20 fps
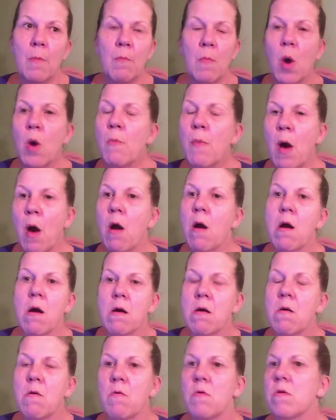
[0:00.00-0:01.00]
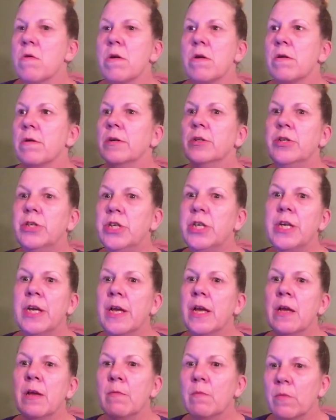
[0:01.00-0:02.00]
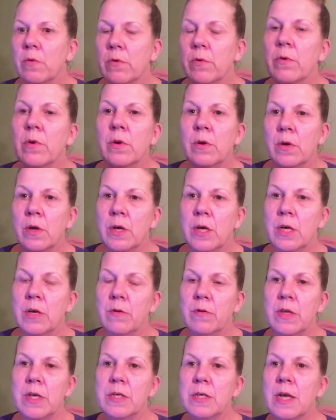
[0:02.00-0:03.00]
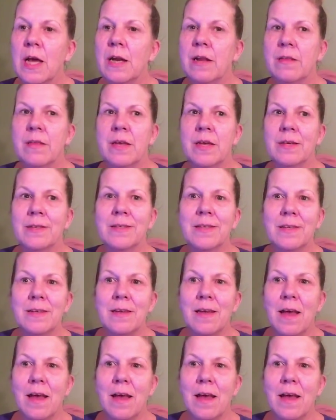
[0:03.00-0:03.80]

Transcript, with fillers: Mopar or GM or, you know, these kind of things,